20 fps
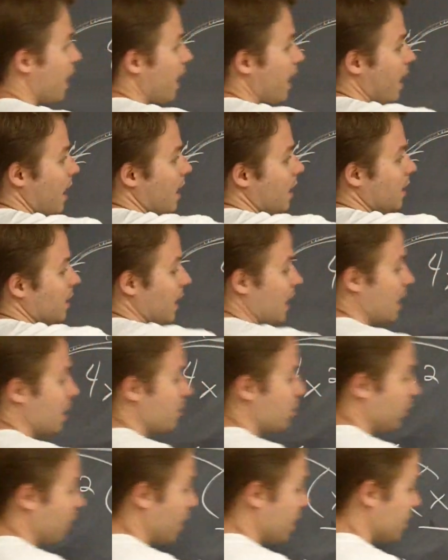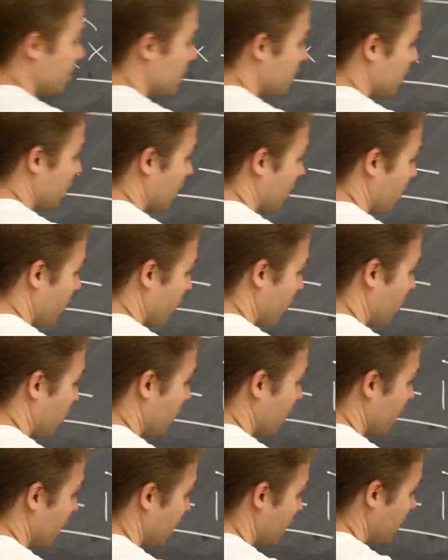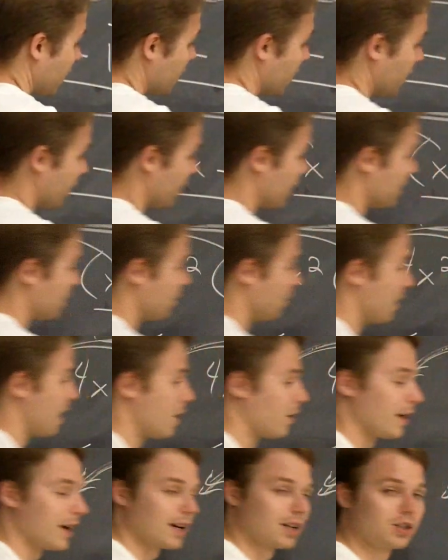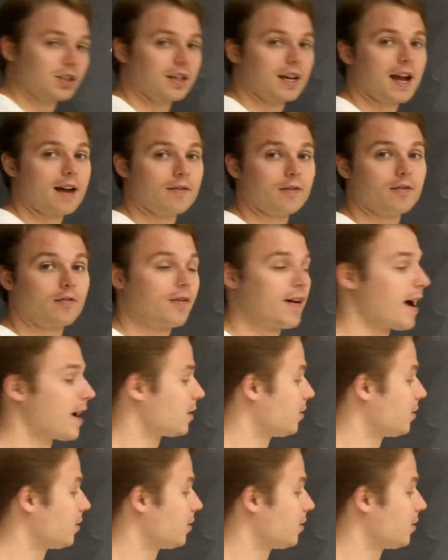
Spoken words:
and a plus 3 here. And so now I actually have a